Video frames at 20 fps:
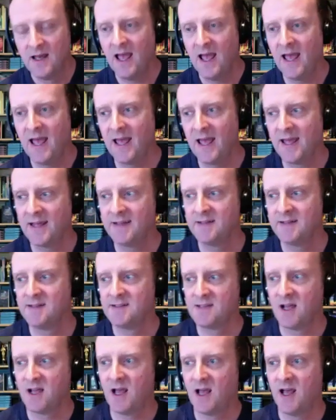
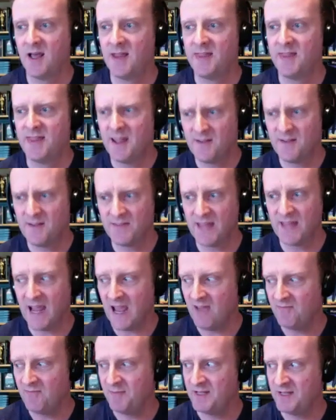And there
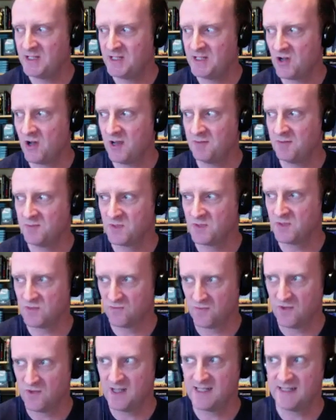have been times
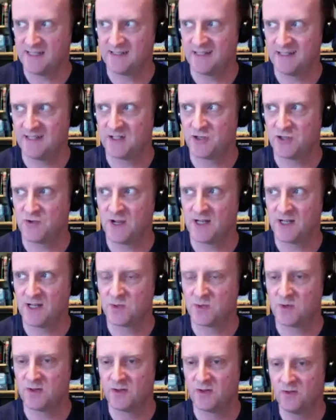writing The End of Dragons
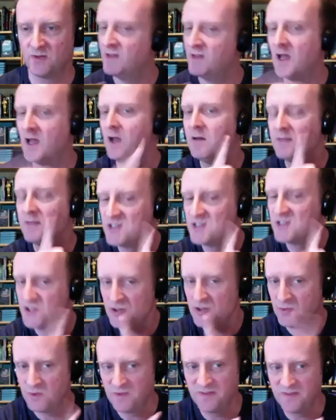where I thought, no, that's
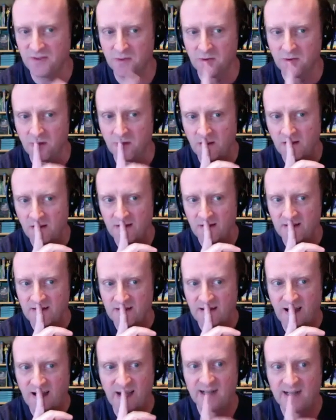too Woodville.
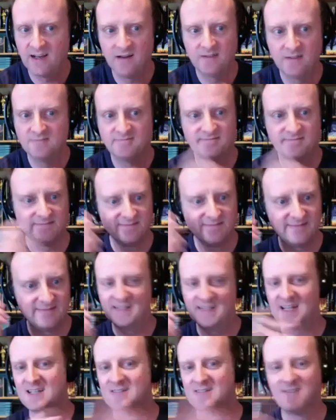I can't.
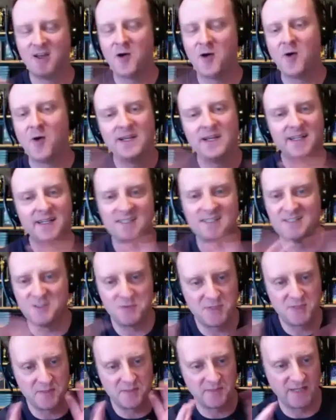I need to do
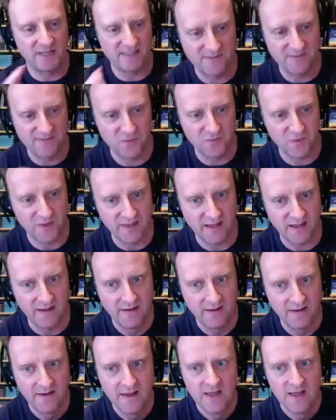something different with that.